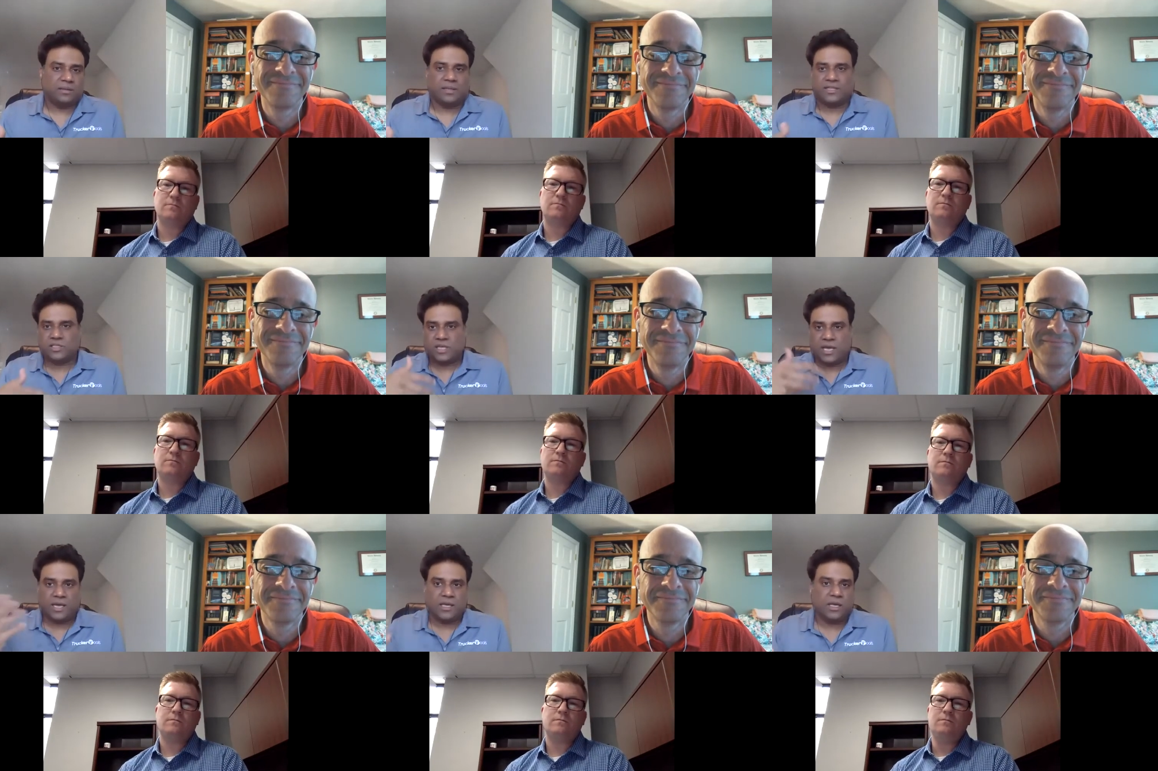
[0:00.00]
Speaker 1: let's take
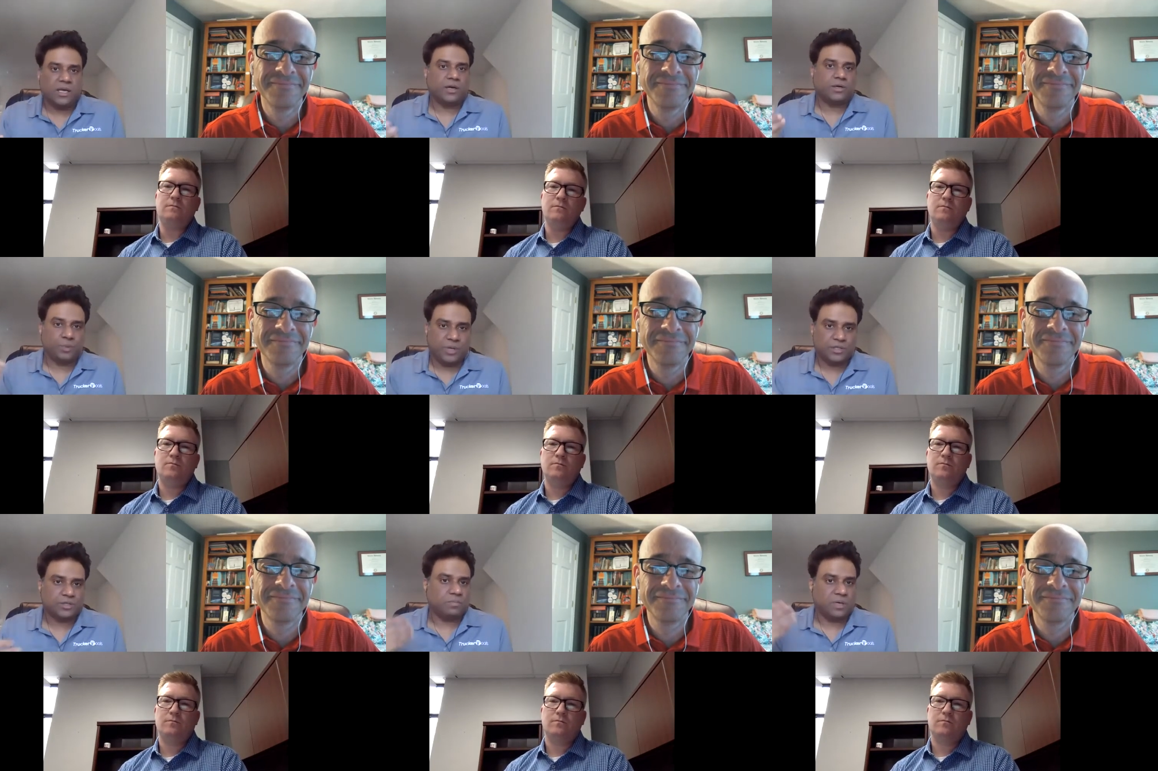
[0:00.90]
a year or two years
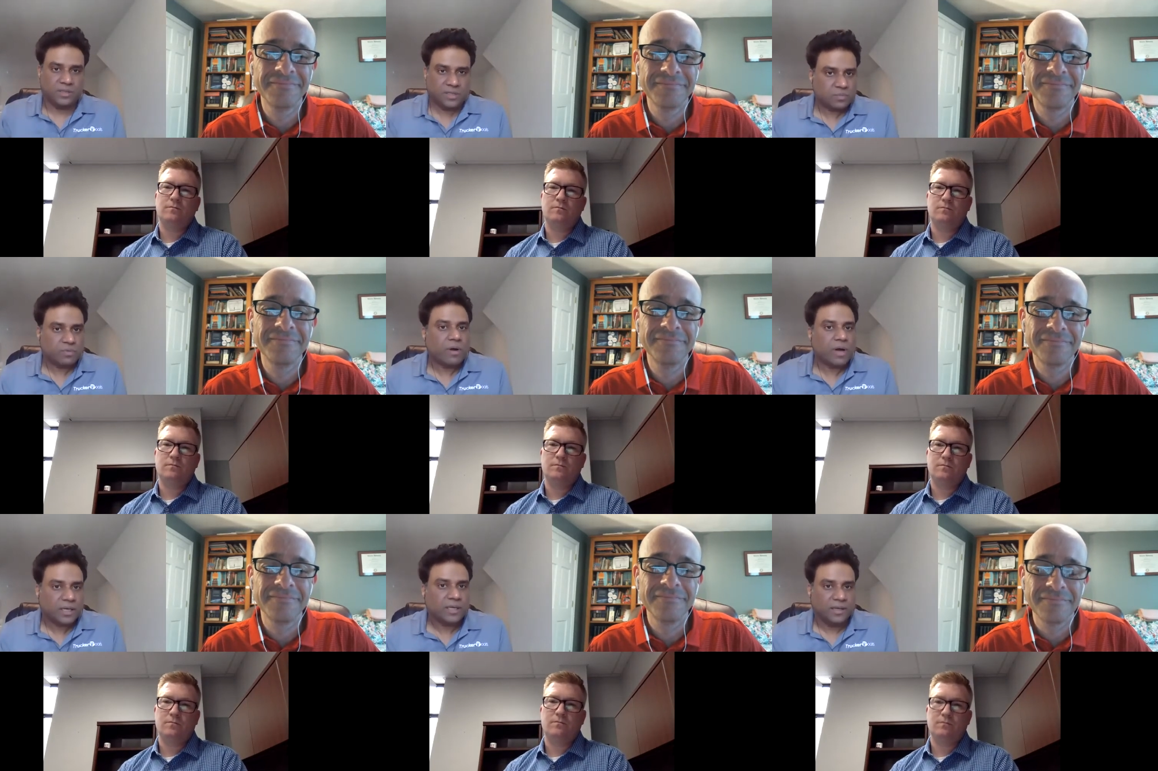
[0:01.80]
to build this product.
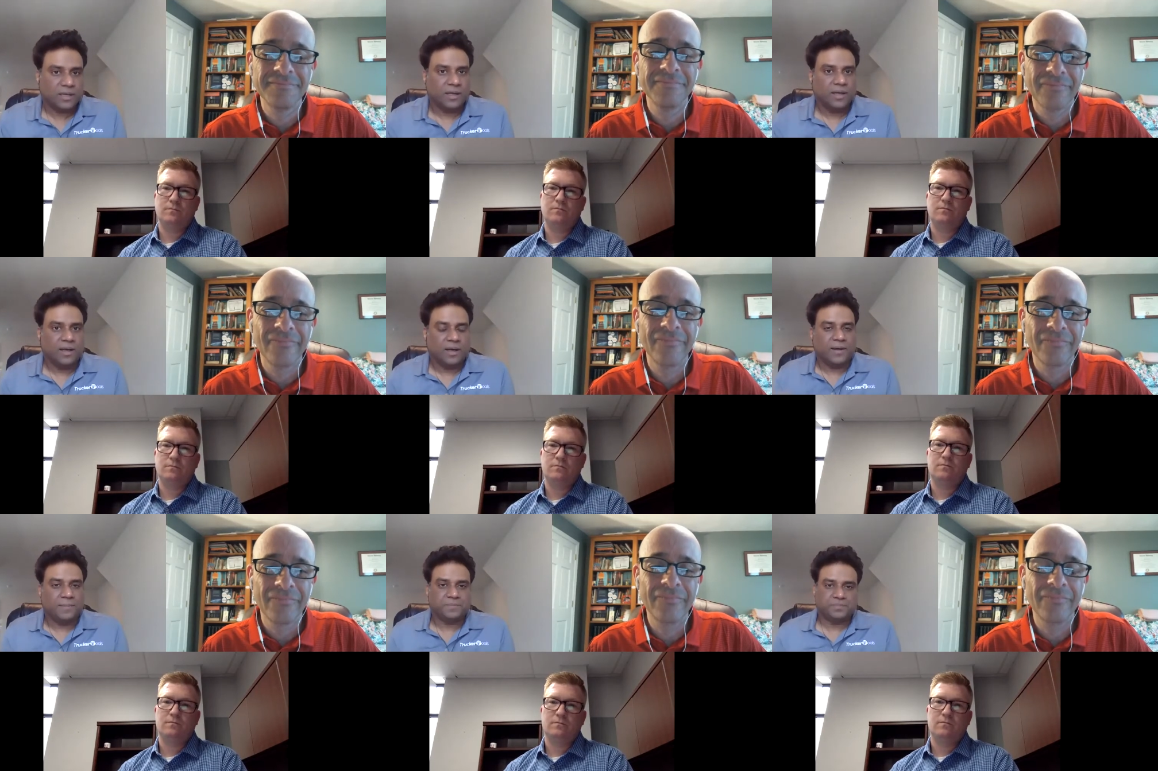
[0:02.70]

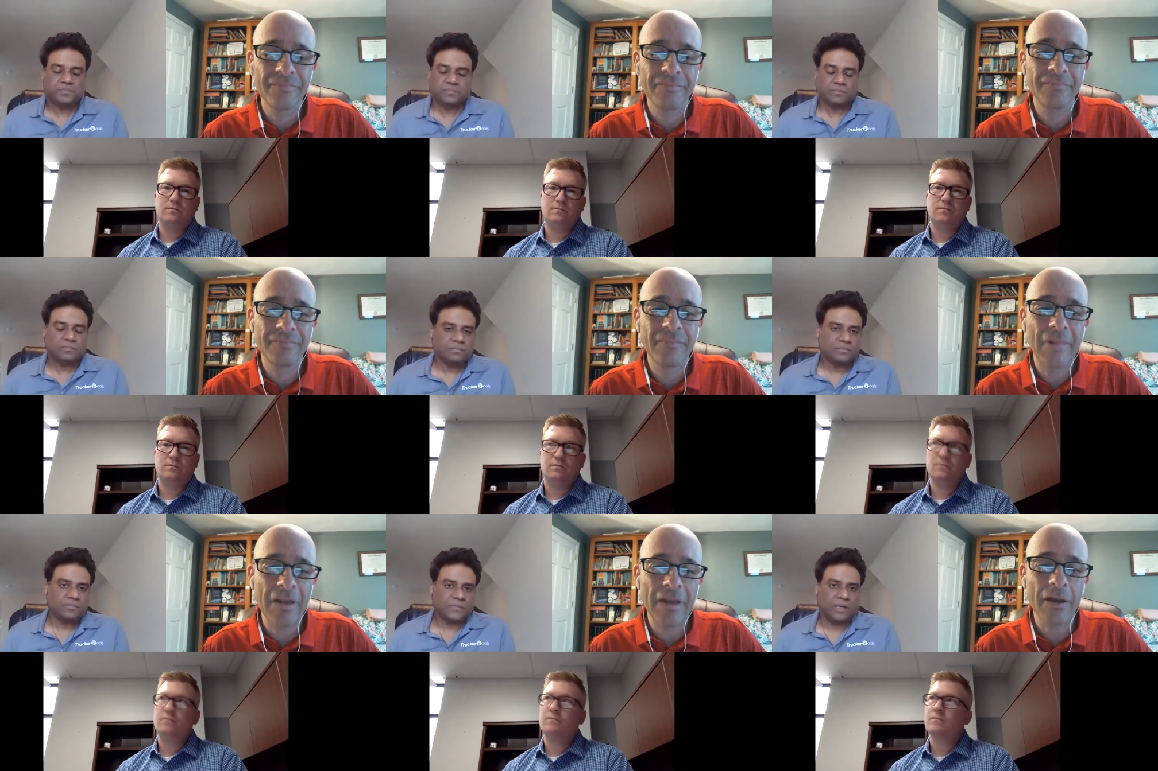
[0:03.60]
Um,
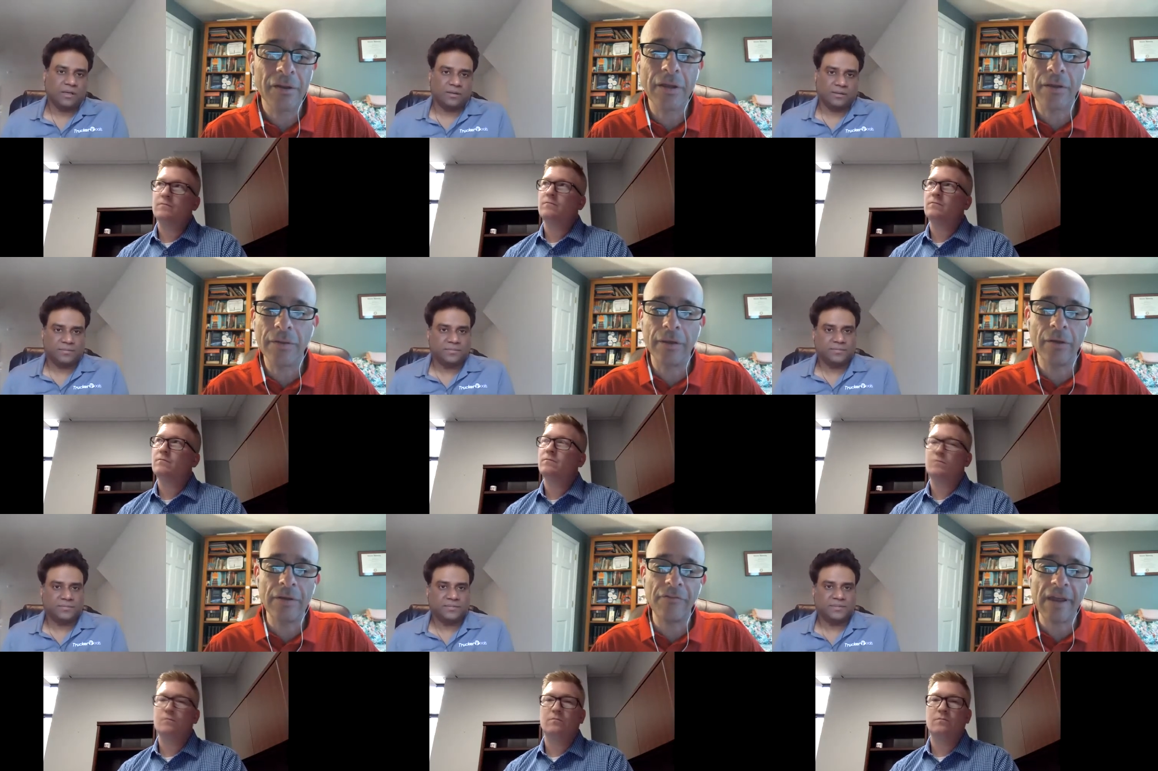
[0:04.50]
Speaker 2: yeah, you, you
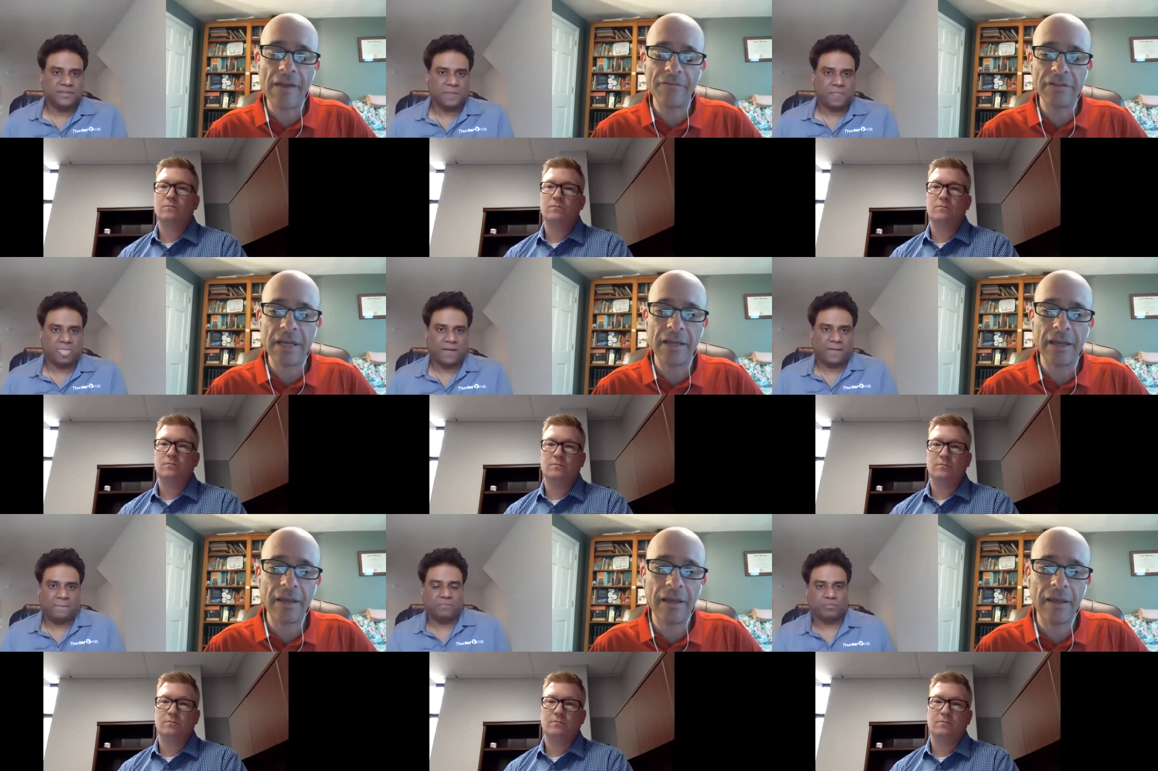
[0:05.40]
definitely have to take
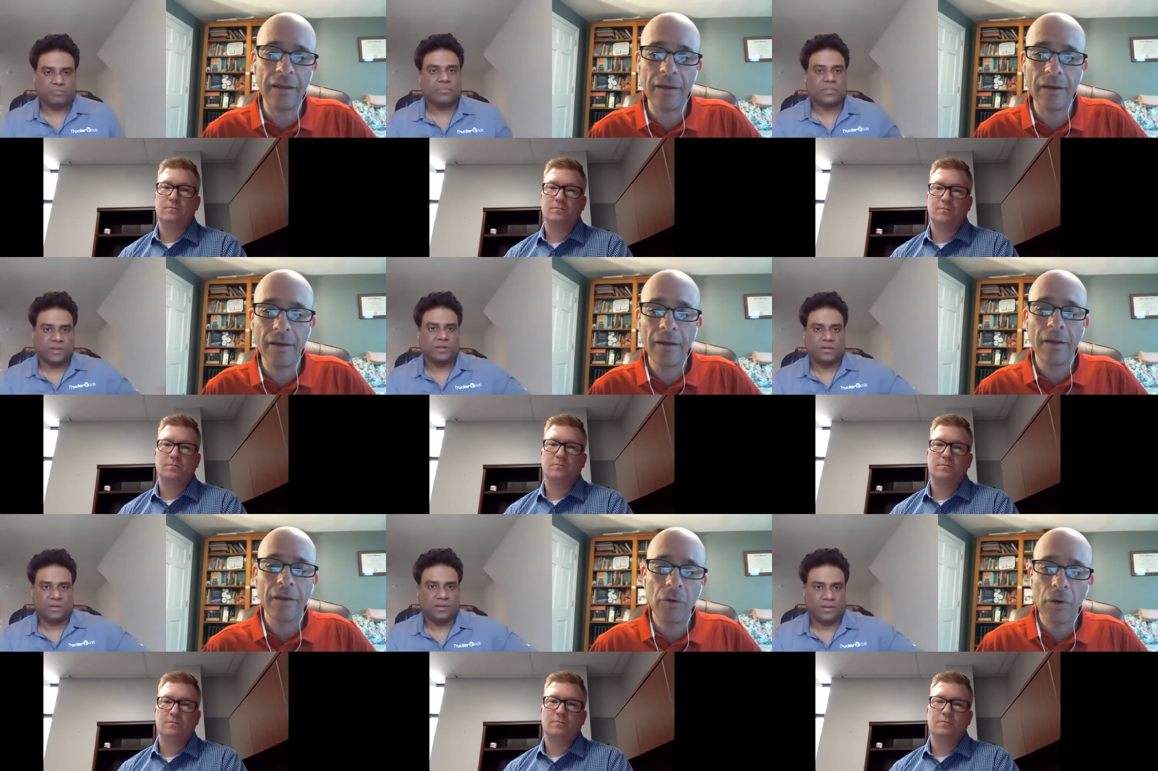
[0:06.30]
a, a uh,
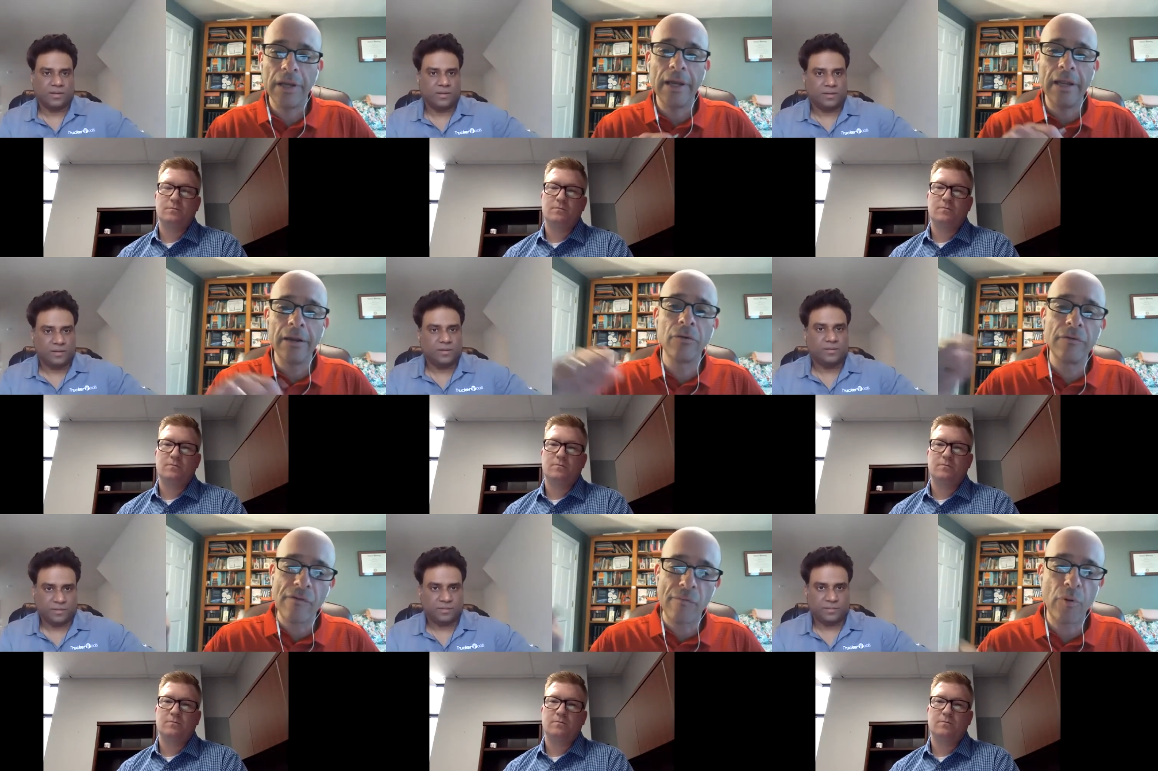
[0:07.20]
you know,
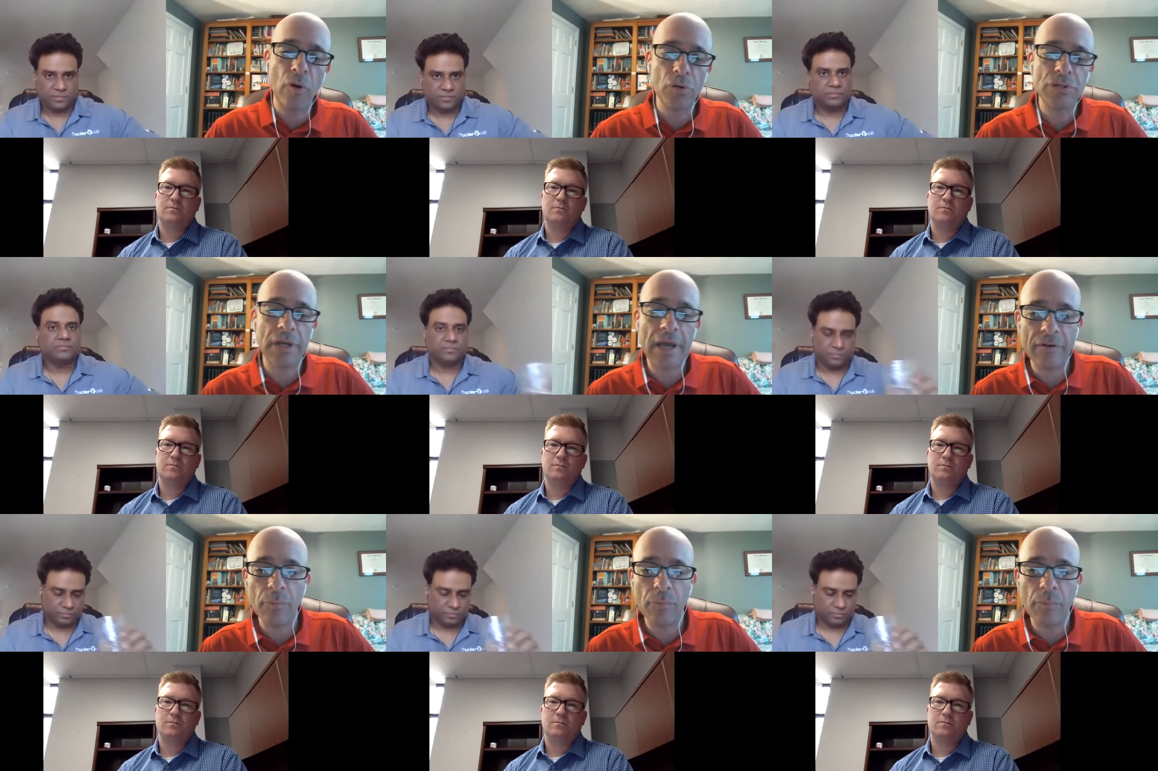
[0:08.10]
iterative approach and have an